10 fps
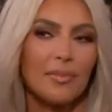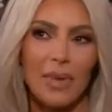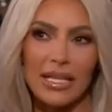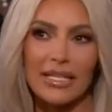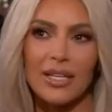
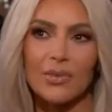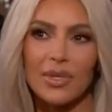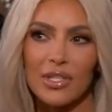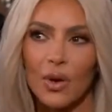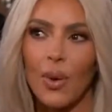Mason
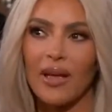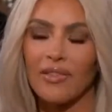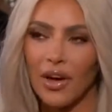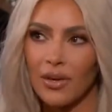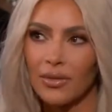was
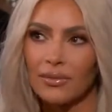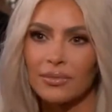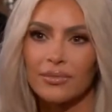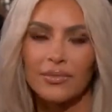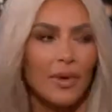Quavo.
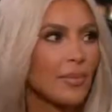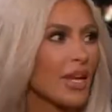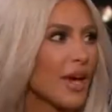From